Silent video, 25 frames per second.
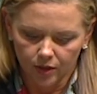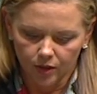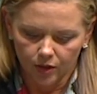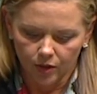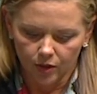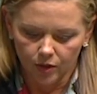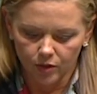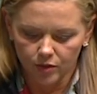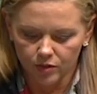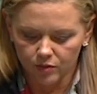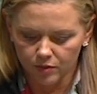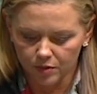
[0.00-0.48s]

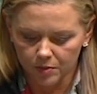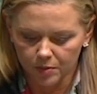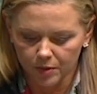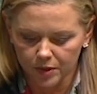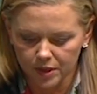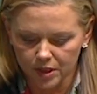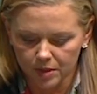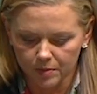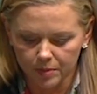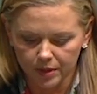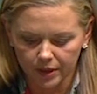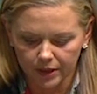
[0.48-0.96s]
whose
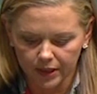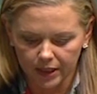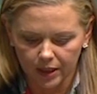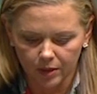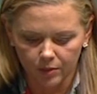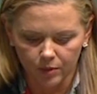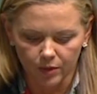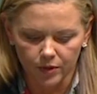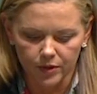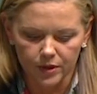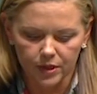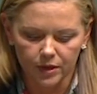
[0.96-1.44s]
responsibility it
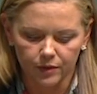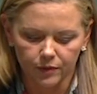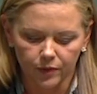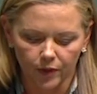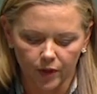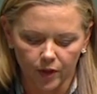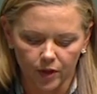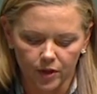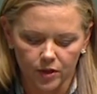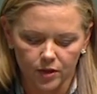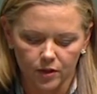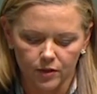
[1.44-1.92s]
was to
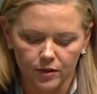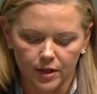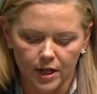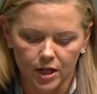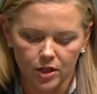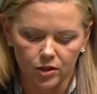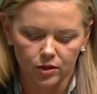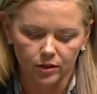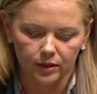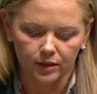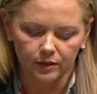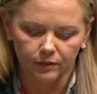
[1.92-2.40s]
focus on
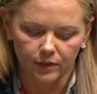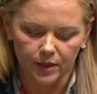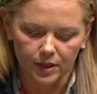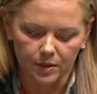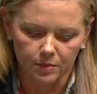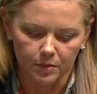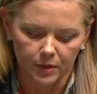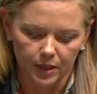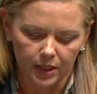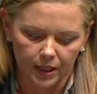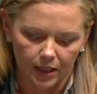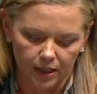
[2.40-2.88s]
national
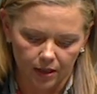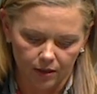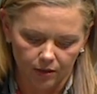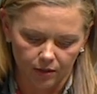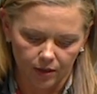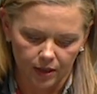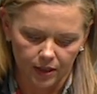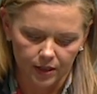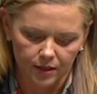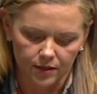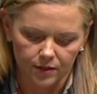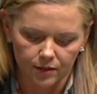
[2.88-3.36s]
investment
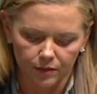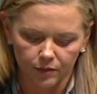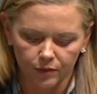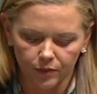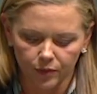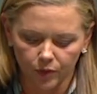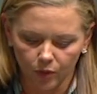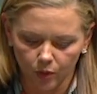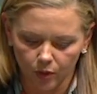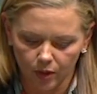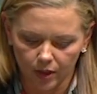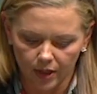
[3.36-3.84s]
areas of
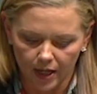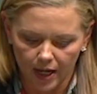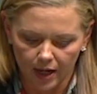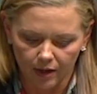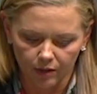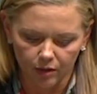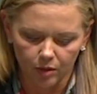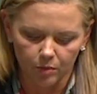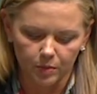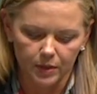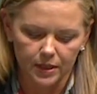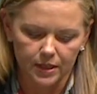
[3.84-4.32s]
food and
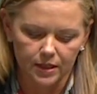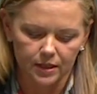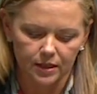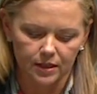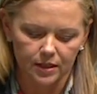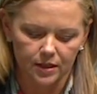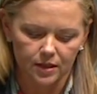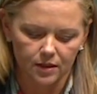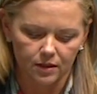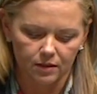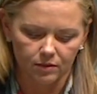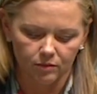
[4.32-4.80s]

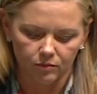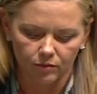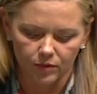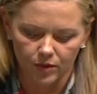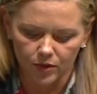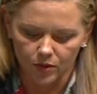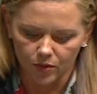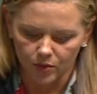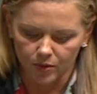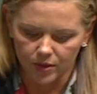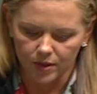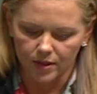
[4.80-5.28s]
agribusiness,
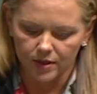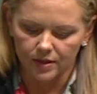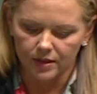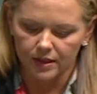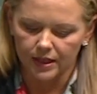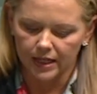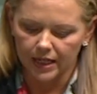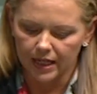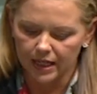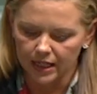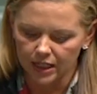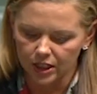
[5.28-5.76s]
resources
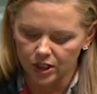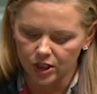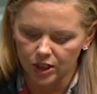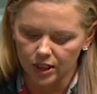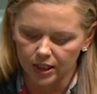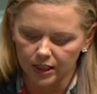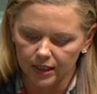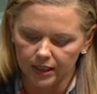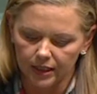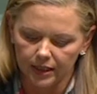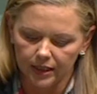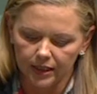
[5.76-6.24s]
and
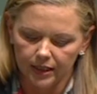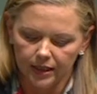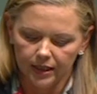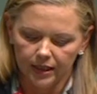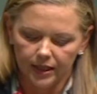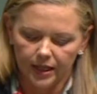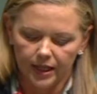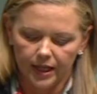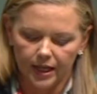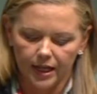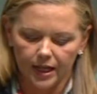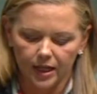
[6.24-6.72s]
energy,
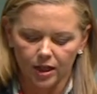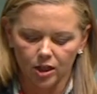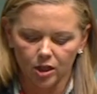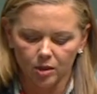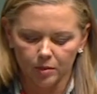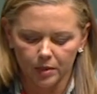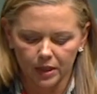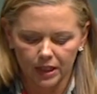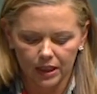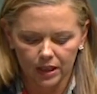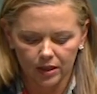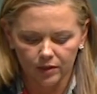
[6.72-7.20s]

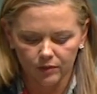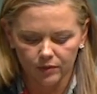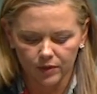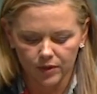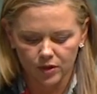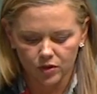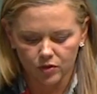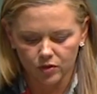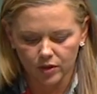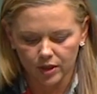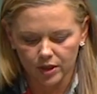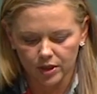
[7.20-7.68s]
economic
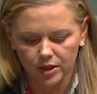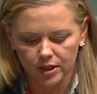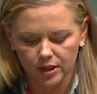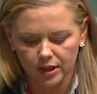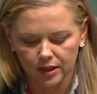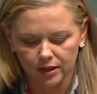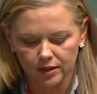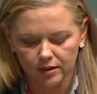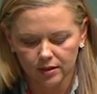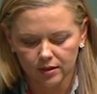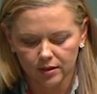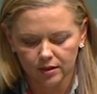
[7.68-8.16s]

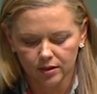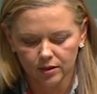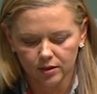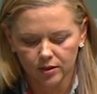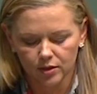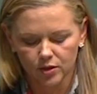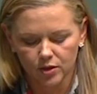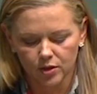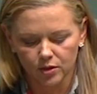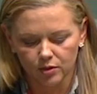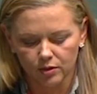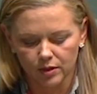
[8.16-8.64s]
infrastructure,
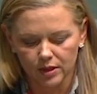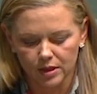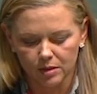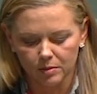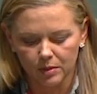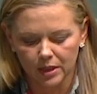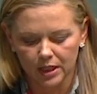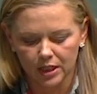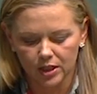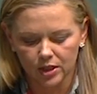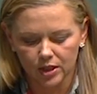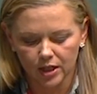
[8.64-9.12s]
tourism
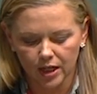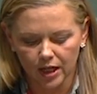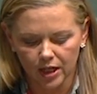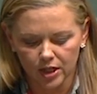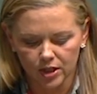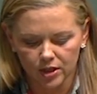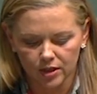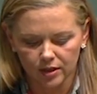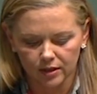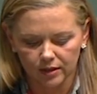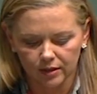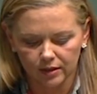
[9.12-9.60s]
and
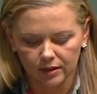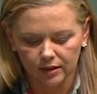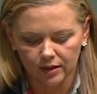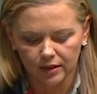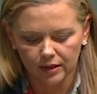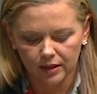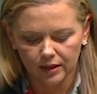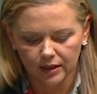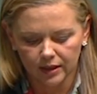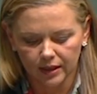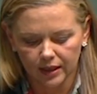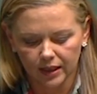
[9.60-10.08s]
education,
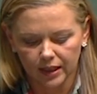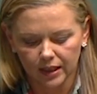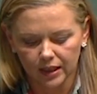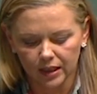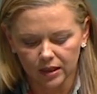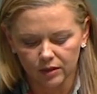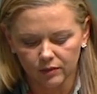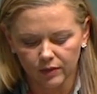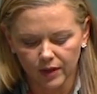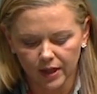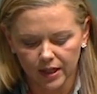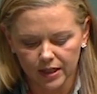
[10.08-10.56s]
and
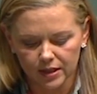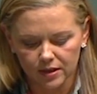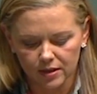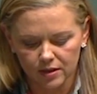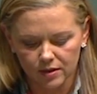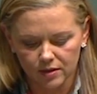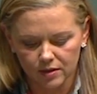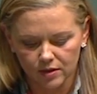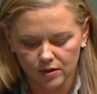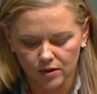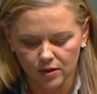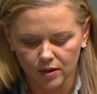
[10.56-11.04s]

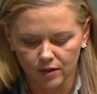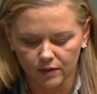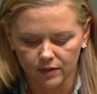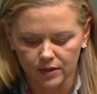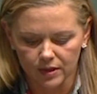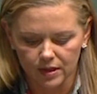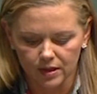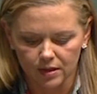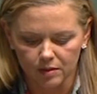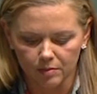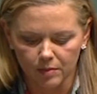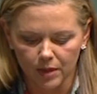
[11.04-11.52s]
advanced
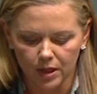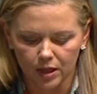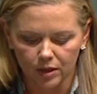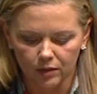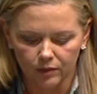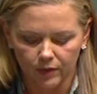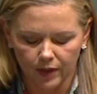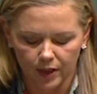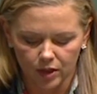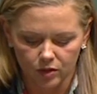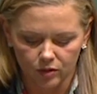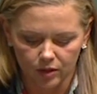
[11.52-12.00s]
services,
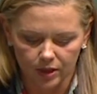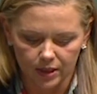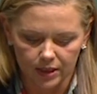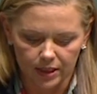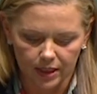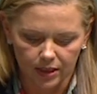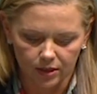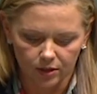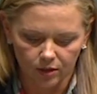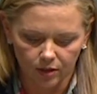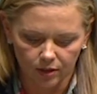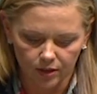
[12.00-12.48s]
manufacturing and
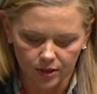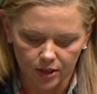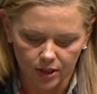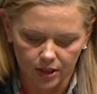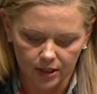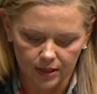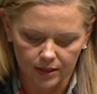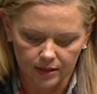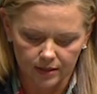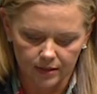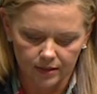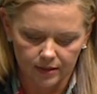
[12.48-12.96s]

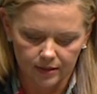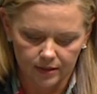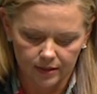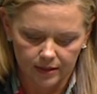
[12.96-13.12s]
technologies.